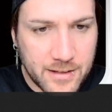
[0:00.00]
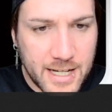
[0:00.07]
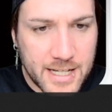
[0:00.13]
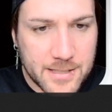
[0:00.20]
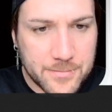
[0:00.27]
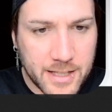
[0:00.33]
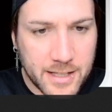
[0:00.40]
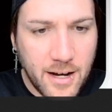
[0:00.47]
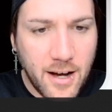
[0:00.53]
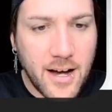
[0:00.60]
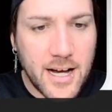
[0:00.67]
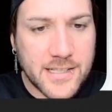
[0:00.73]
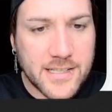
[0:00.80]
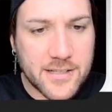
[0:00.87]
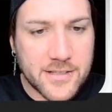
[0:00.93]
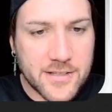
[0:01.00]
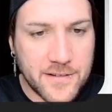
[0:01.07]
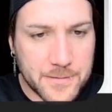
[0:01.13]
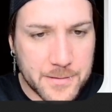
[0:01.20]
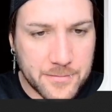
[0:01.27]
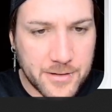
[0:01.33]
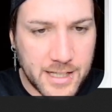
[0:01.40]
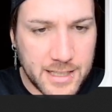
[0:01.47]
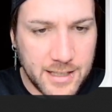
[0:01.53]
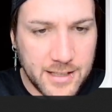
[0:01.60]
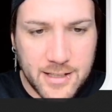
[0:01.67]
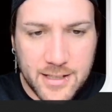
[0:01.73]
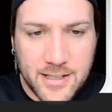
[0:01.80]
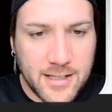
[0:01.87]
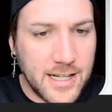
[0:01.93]
ISP. Oh, internet service provider.
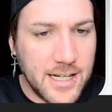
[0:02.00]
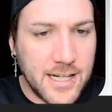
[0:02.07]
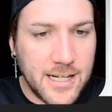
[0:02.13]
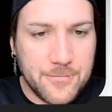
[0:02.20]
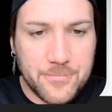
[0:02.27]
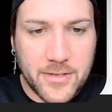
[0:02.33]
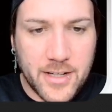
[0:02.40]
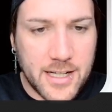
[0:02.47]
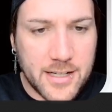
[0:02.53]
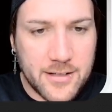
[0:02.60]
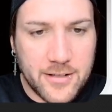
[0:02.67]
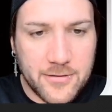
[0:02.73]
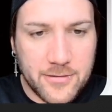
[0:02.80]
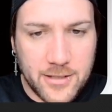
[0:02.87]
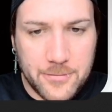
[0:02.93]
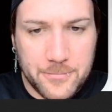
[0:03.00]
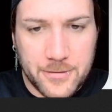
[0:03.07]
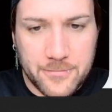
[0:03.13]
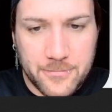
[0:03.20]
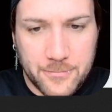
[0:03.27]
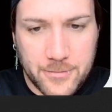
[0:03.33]
Um, I don't know. Lumen.